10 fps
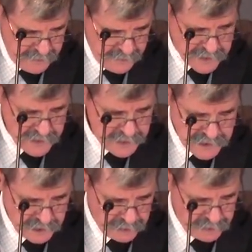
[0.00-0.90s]
city
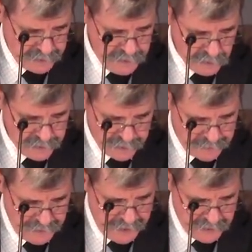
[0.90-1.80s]
set on a hill cannot
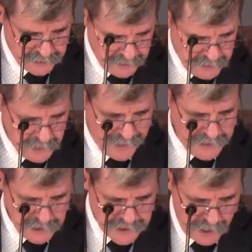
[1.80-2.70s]
be hidden. The light
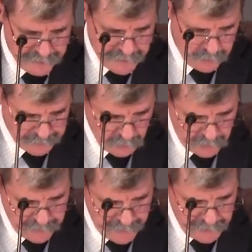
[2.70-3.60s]
is out in the open, nor
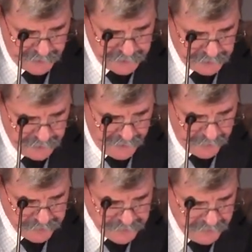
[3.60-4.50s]
do they light a
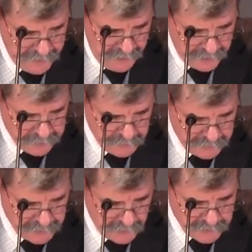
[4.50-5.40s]
lamp and put
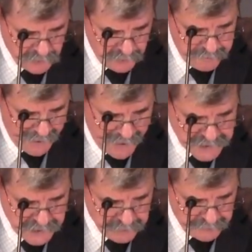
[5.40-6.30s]
it under a
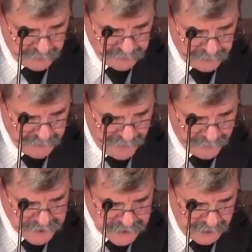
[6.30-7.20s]
basket, but on a
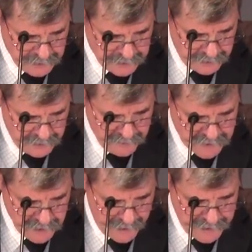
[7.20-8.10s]
lampstand, and it gives
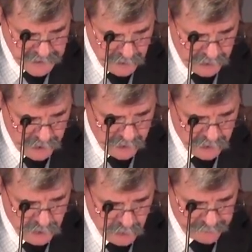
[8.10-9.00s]
light to
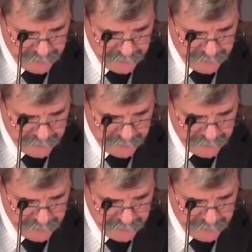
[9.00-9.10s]
all who are in the